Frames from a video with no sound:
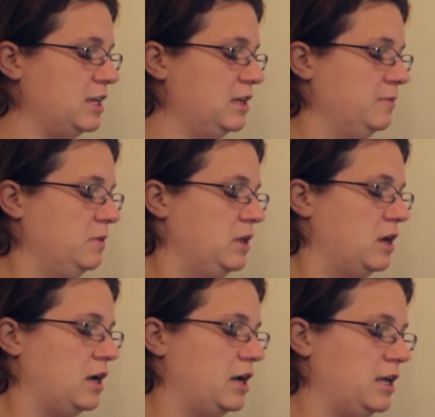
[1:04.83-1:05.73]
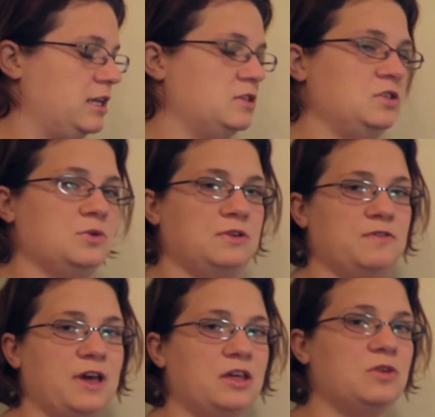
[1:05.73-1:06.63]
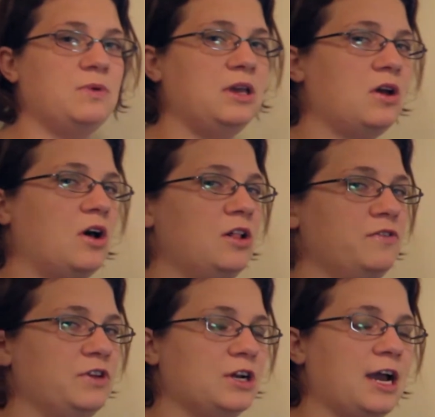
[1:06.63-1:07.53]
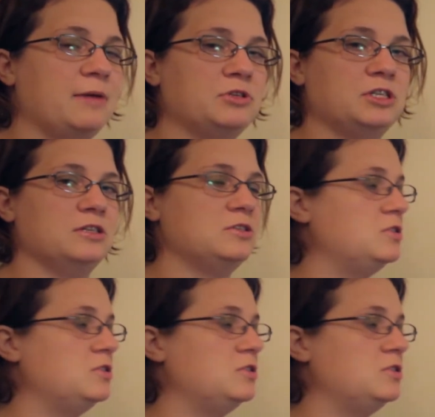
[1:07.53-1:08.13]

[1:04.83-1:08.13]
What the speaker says: thing, is you evaluate all of your options.